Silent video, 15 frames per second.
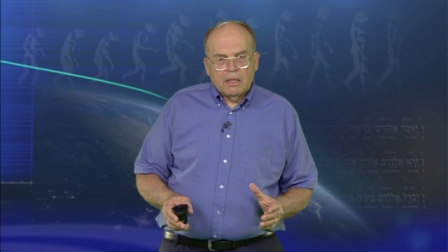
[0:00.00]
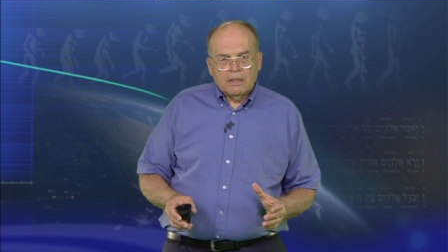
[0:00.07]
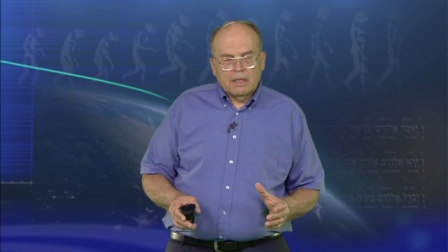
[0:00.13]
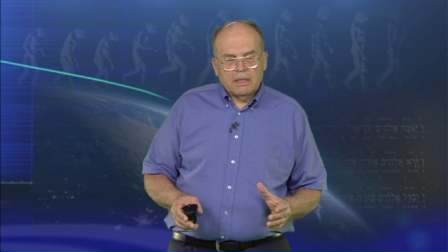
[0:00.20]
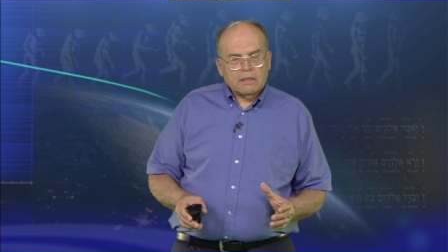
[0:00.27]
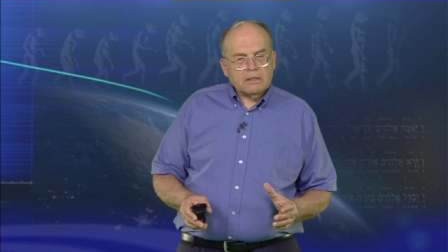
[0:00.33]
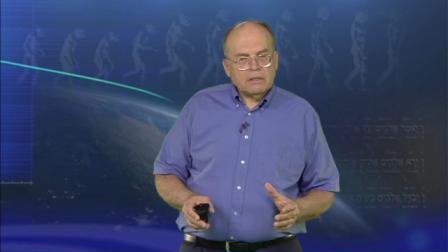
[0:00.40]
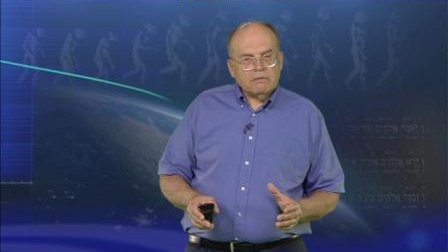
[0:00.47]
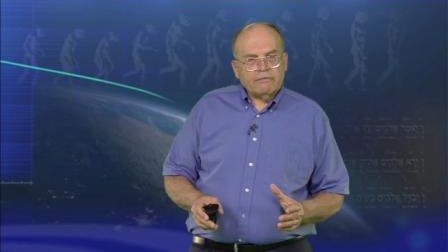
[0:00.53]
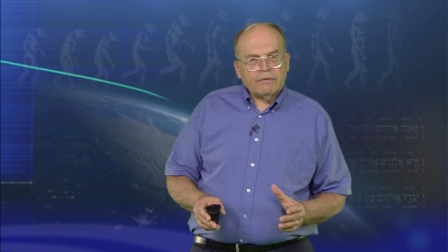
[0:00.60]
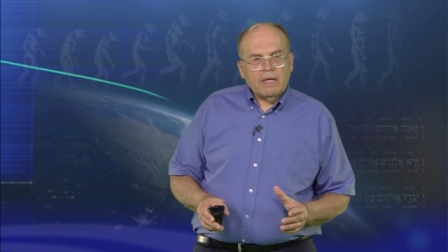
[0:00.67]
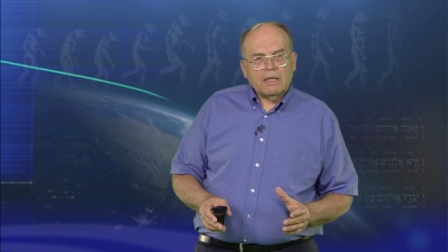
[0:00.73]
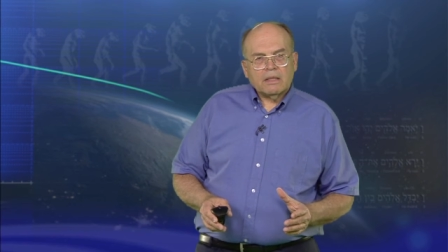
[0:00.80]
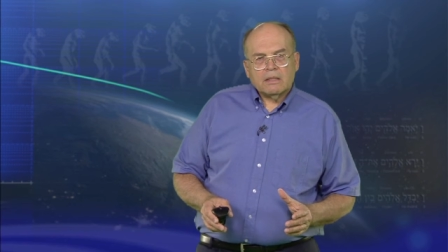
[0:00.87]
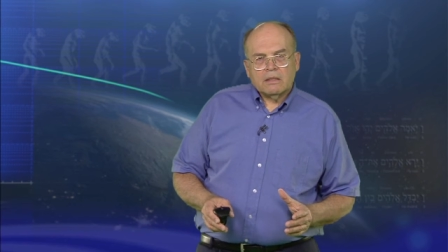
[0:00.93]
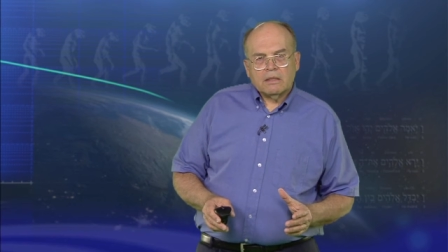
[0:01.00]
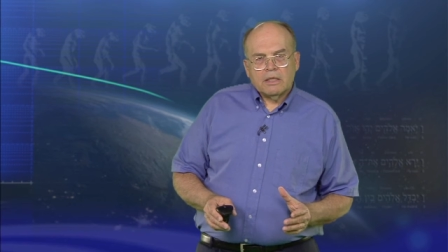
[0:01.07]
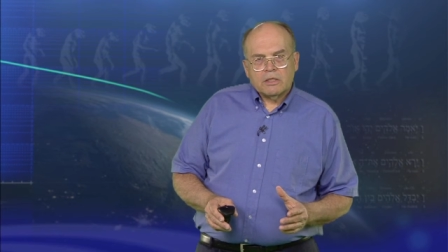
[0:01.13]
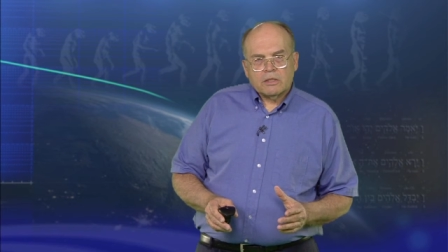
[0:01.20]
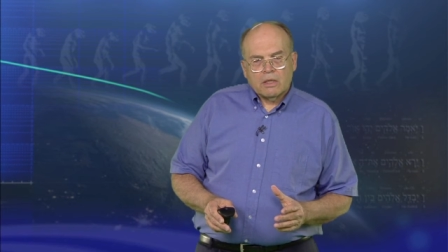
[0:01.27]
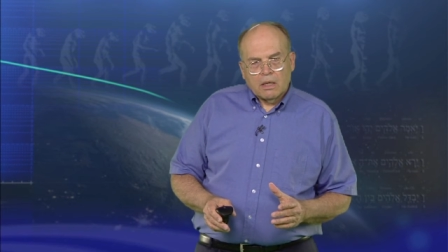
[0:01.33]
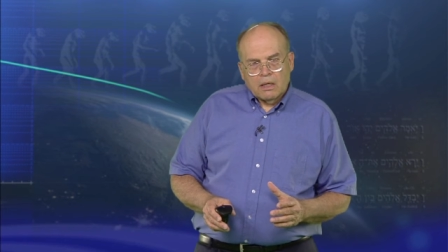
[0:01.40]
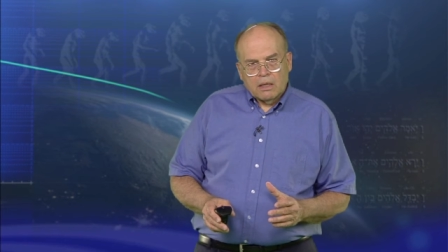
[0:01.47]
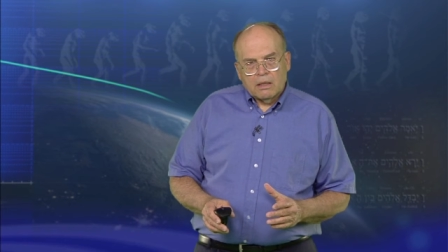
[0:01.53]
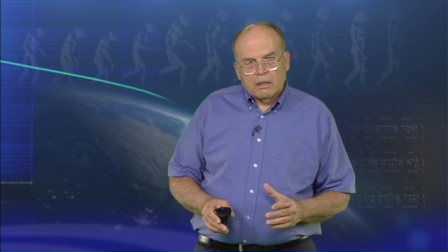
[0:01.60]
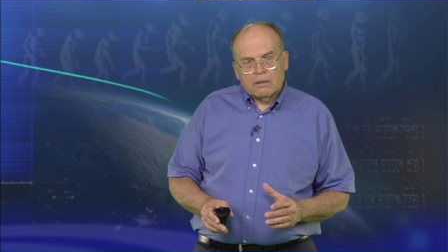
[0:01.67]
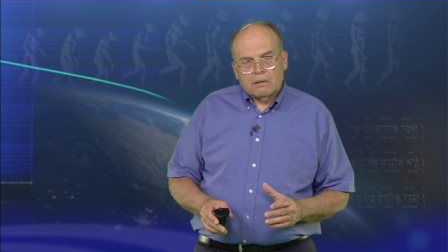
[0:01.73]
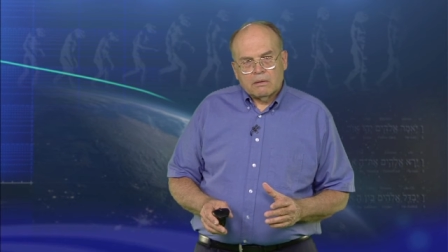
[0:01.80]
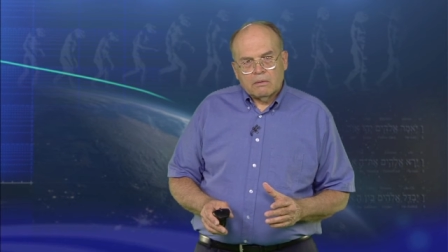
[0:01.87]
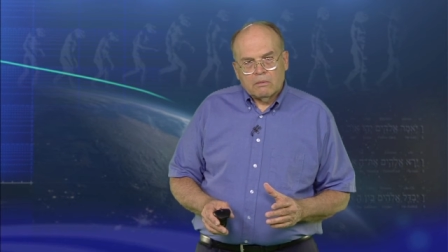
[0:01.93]
that in fact these
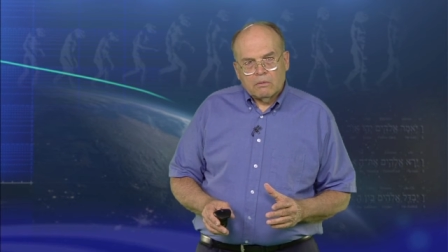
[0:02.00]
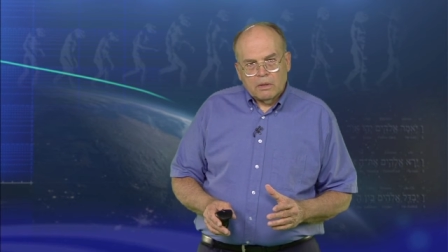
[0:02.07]
are